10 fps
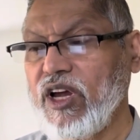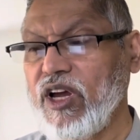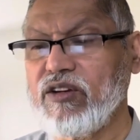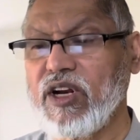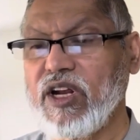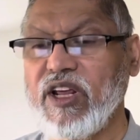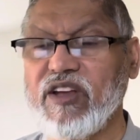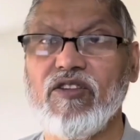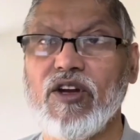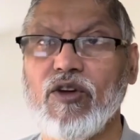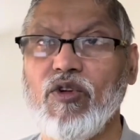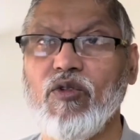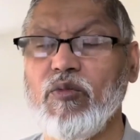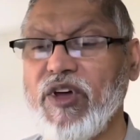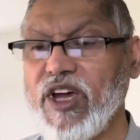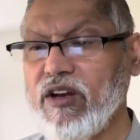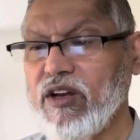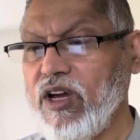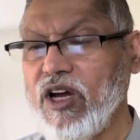Inshallah, next Sunday we will begin.